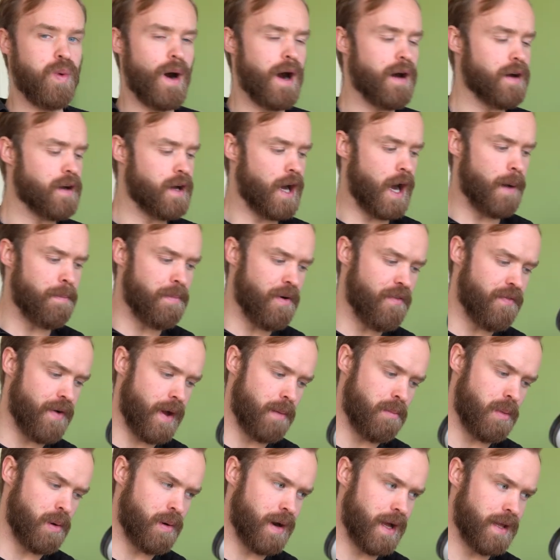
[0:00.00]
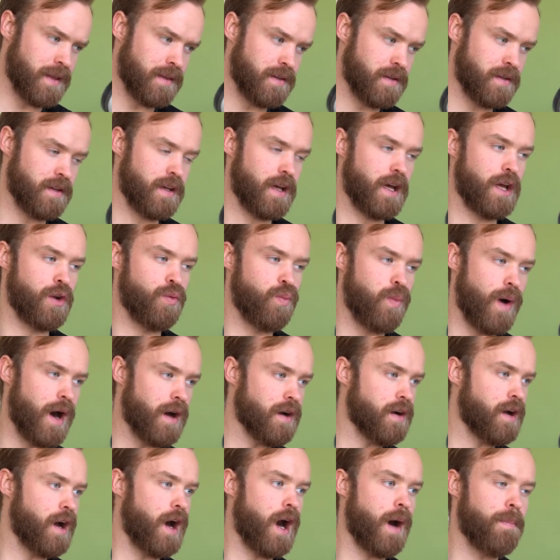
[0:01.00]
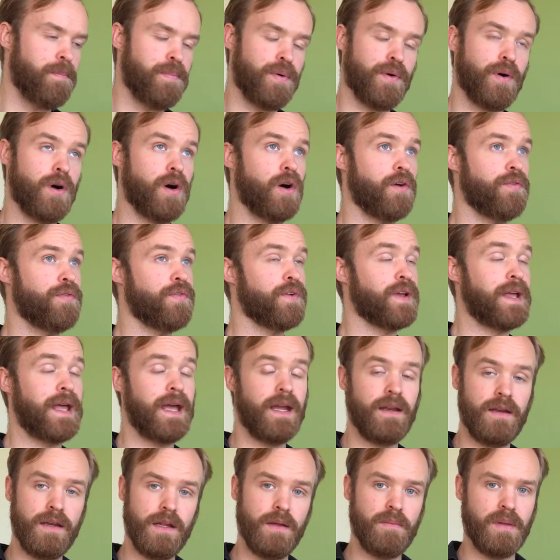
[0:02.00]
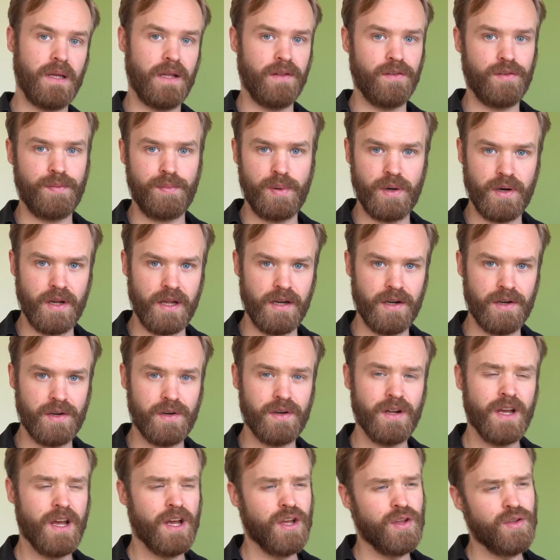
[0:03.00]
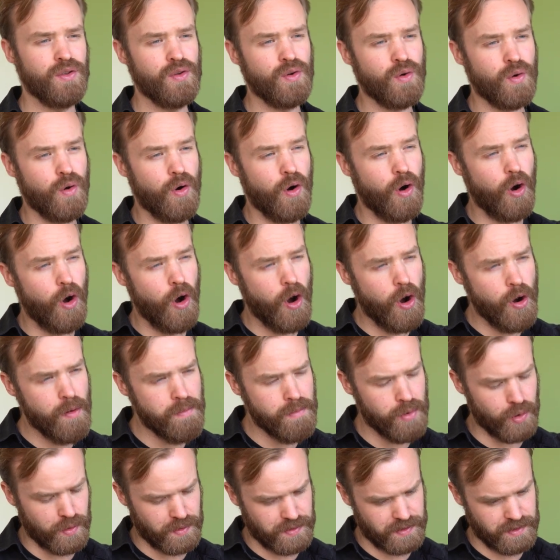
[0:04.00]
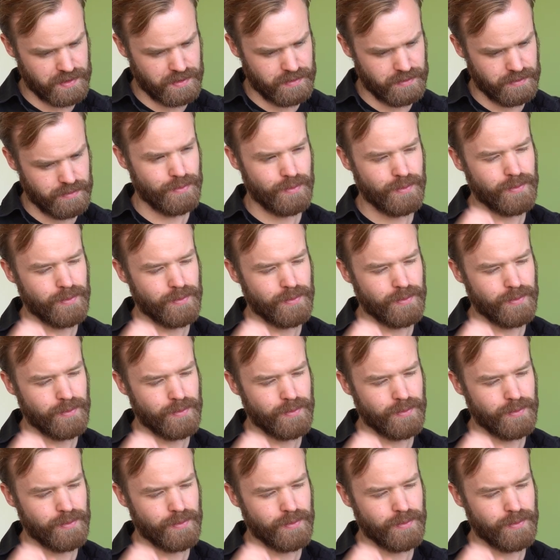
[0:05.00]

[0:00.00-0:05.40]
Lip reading: 1 cup of amaranth and 1 cup of kidney beans per dinner, you almost,